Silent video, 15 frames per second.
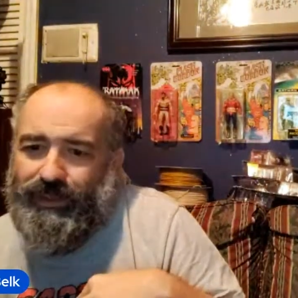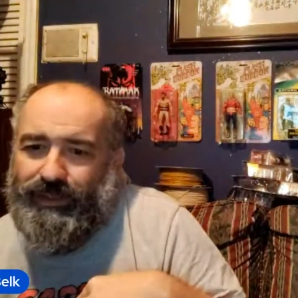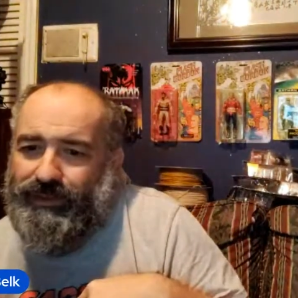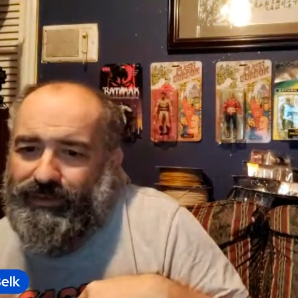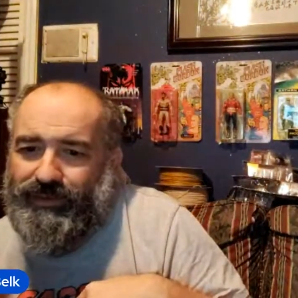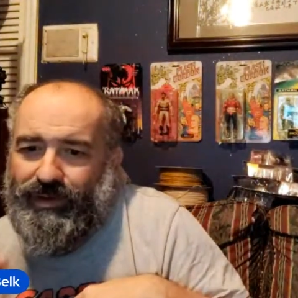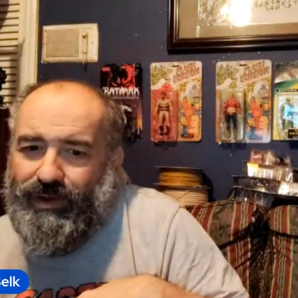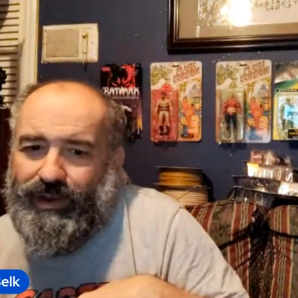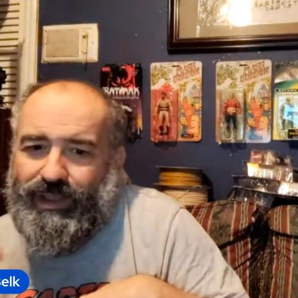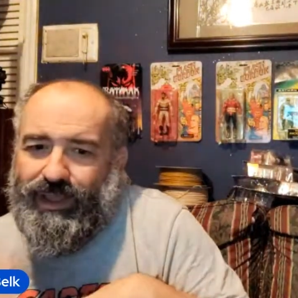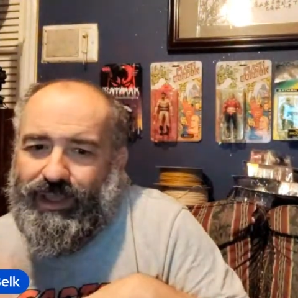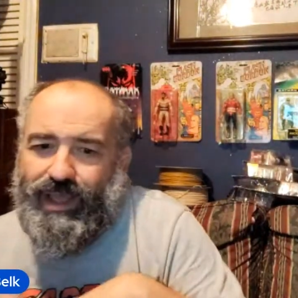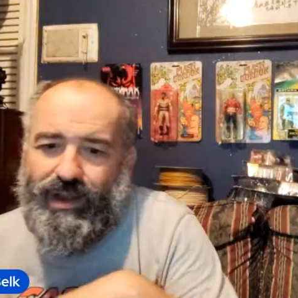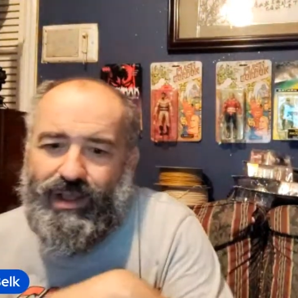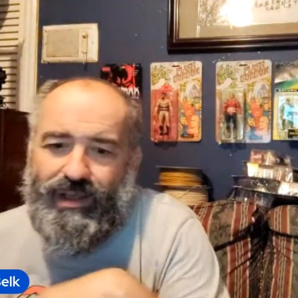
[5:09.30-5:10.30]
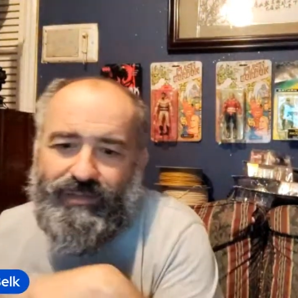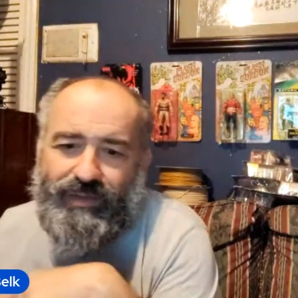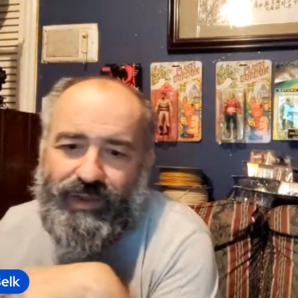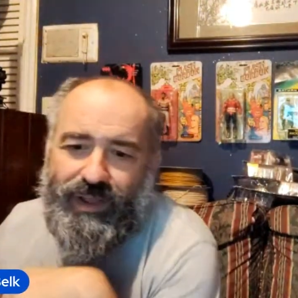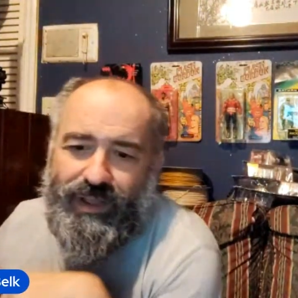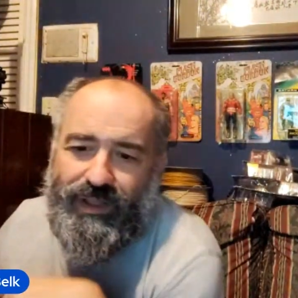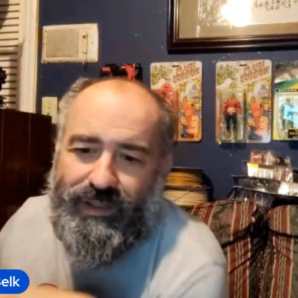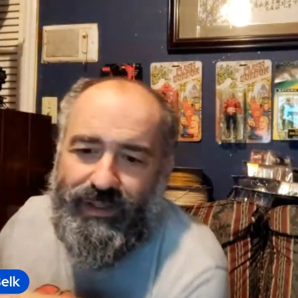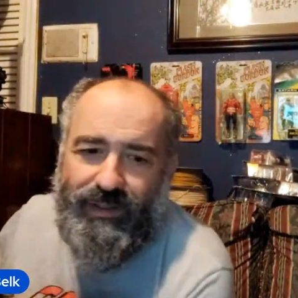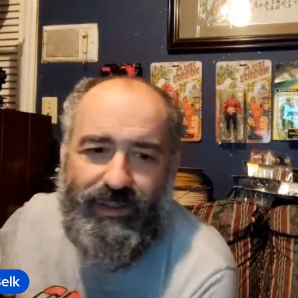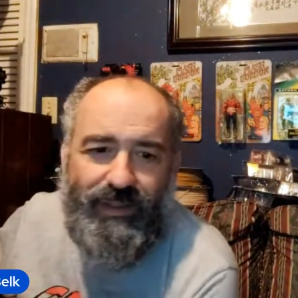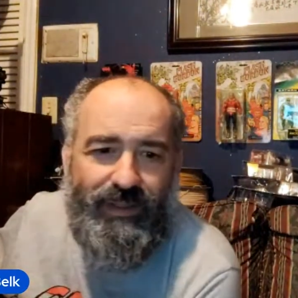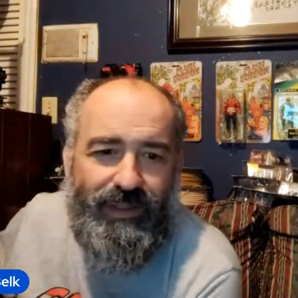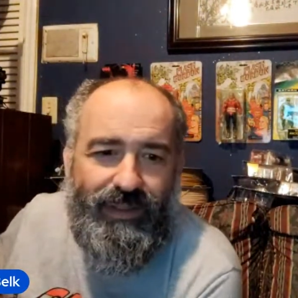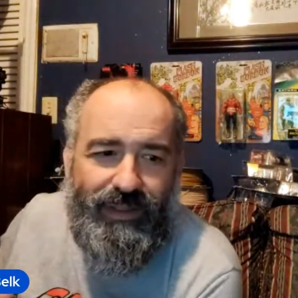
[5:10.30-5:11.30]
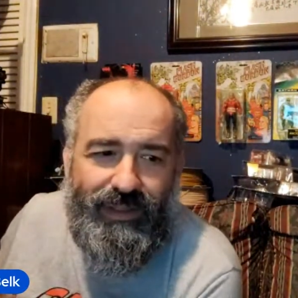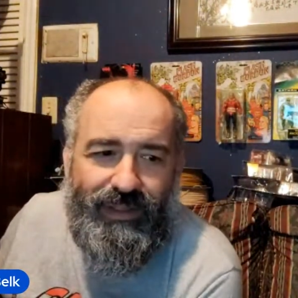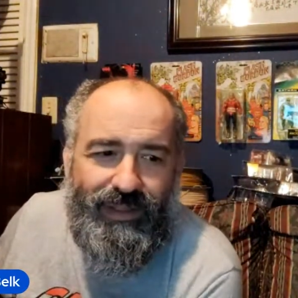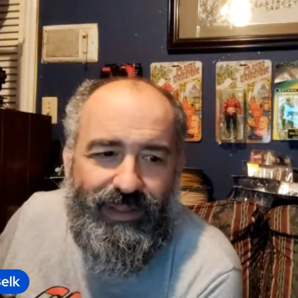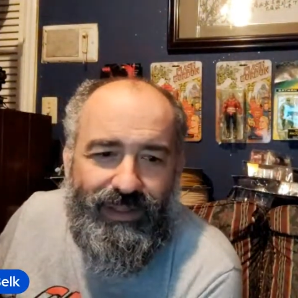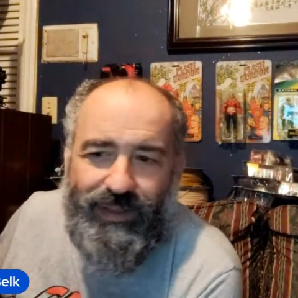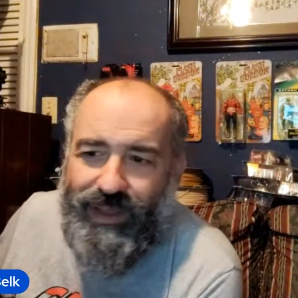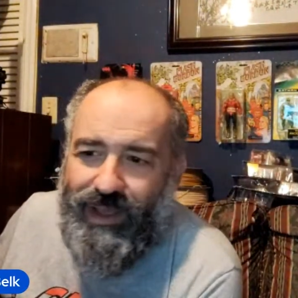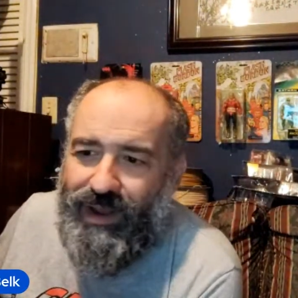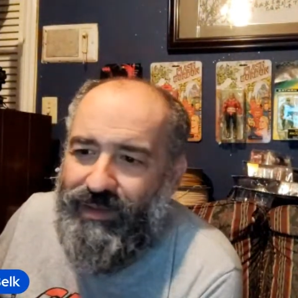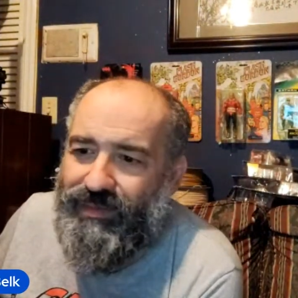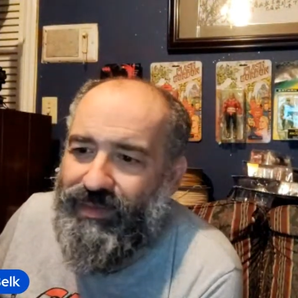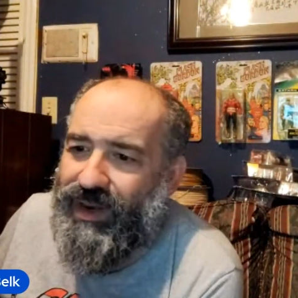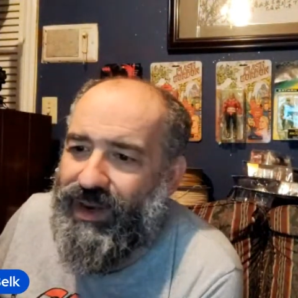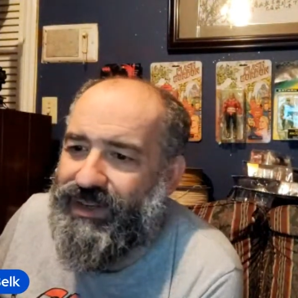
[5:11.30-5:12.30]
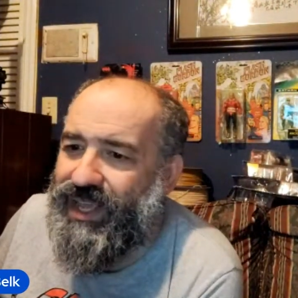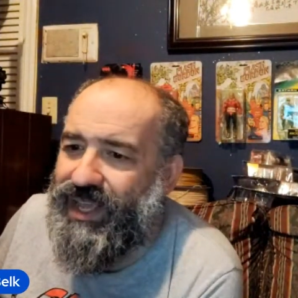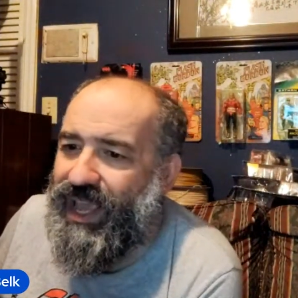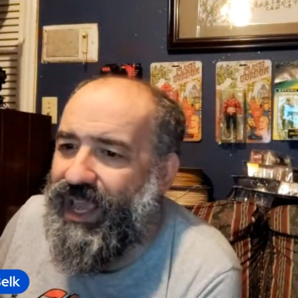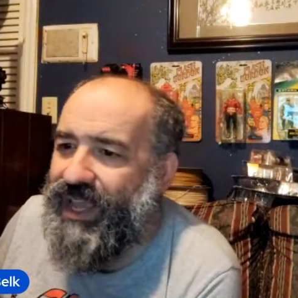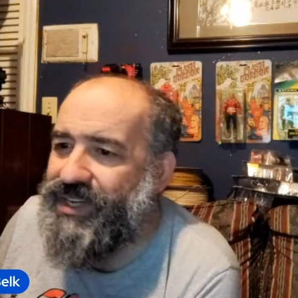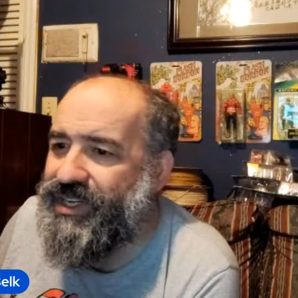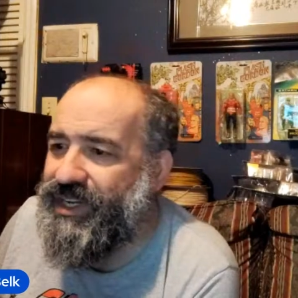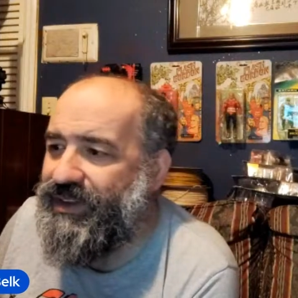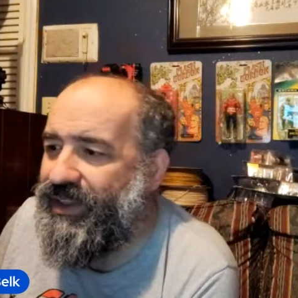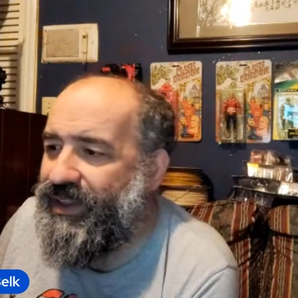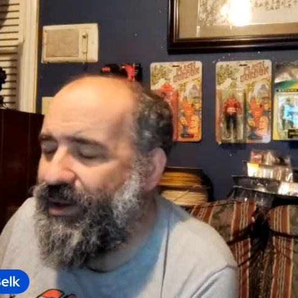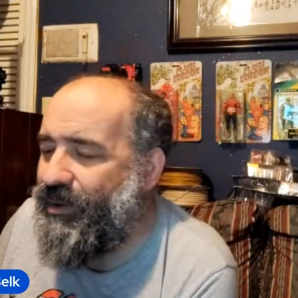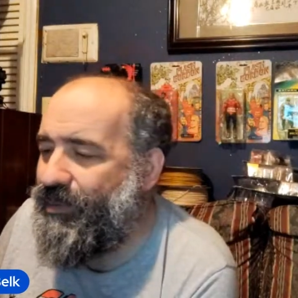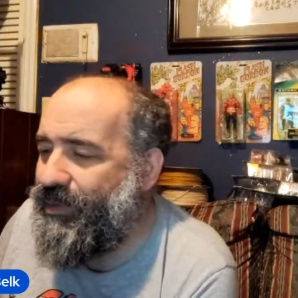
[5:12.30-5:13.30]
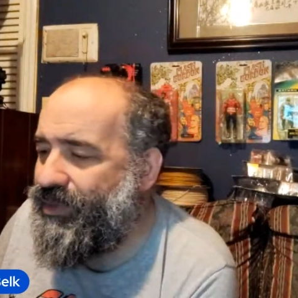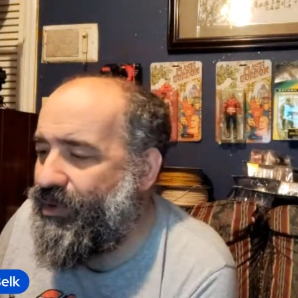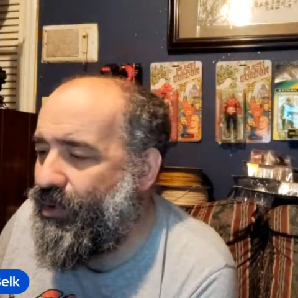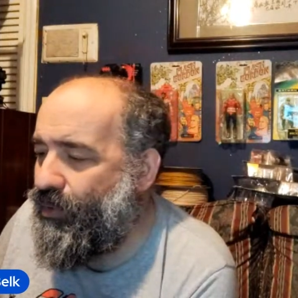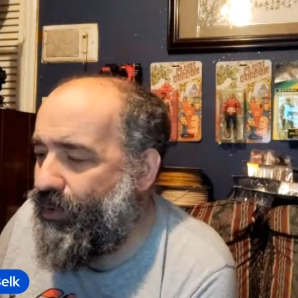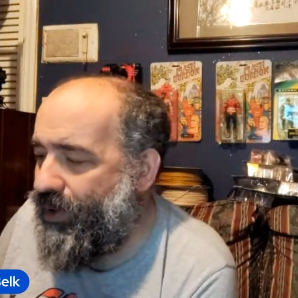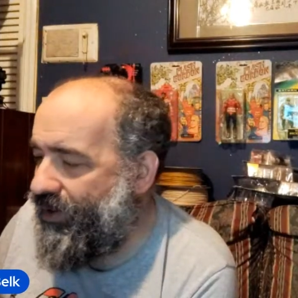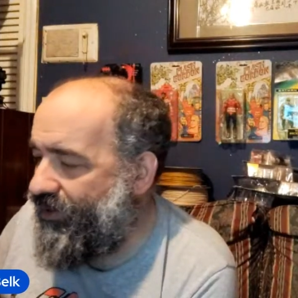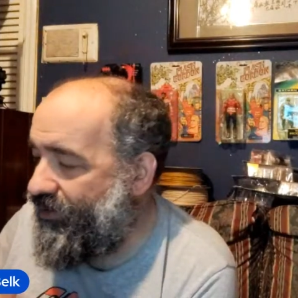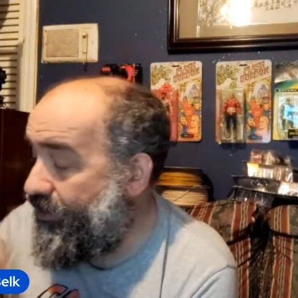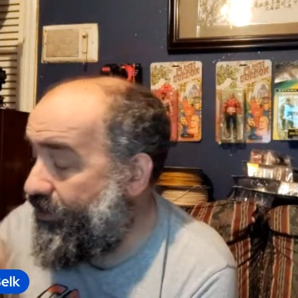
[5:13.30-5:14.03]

Sorry, I got off on a tangent there with the ores.